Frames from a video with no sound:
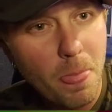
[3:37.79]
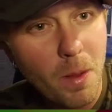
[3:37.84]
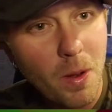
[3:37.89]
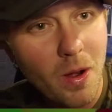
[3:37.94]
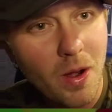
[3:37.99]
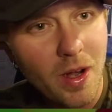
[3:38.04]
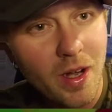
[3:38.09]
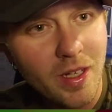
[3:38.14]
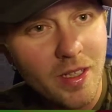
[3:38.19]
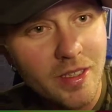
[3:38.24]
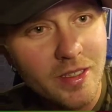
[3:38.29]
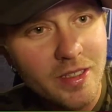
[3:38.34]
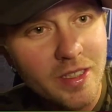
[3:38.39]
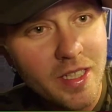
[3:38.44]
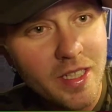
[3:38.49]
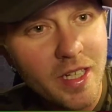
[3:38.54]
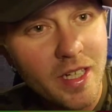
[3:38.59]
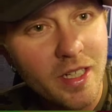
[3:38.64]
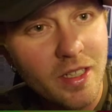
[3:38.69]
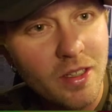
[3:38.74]
All right, let's
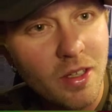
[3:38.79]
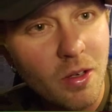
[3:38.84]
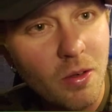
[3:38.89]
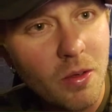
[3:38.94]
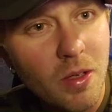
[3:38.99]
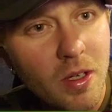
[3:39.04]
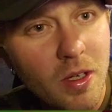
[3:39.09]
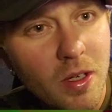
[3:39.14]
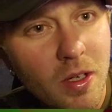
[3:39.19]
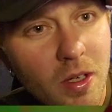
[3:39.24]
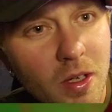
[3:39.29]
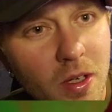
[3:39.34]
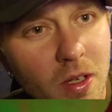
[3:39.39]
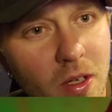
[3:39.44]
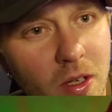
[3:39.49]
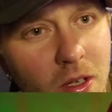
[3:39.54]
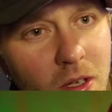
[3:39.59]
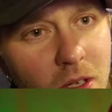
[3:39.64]
get it though. So,